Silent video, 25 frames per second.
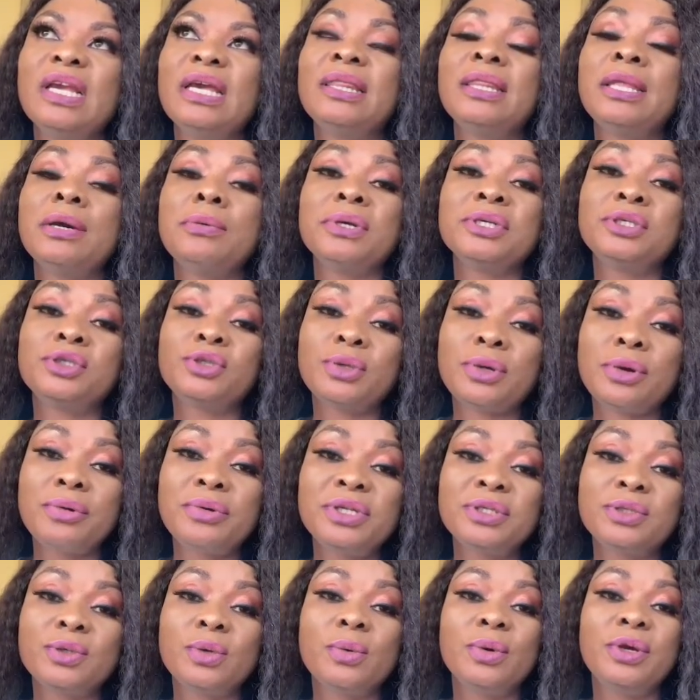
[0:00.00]
there were
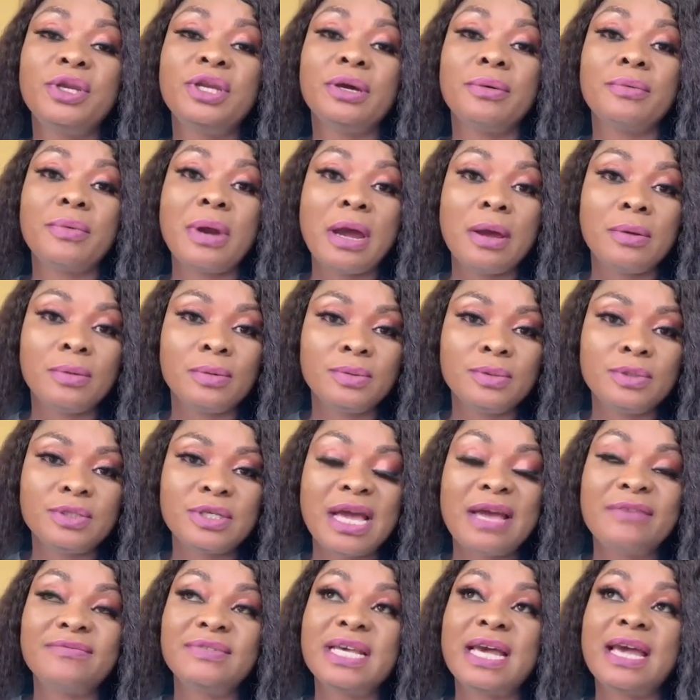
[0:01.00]
stories going around
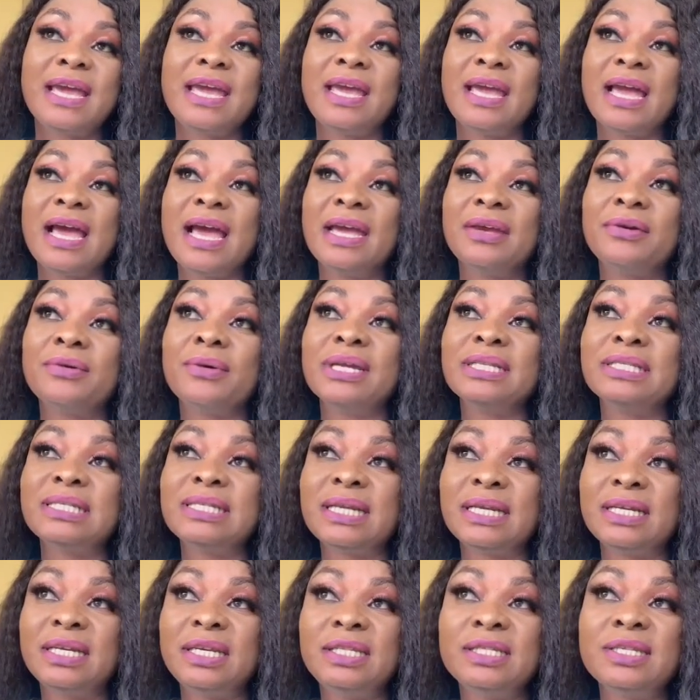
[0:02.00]
after I, I
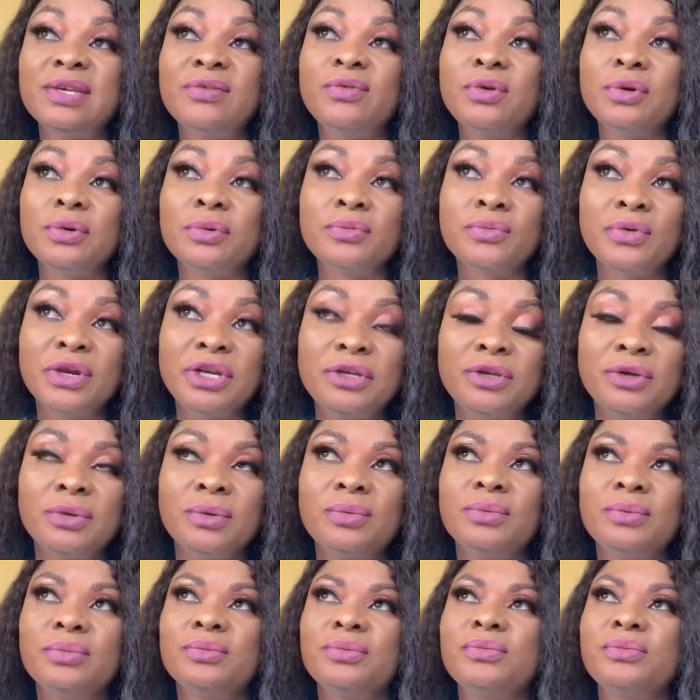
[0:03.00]
granted an interview on radio.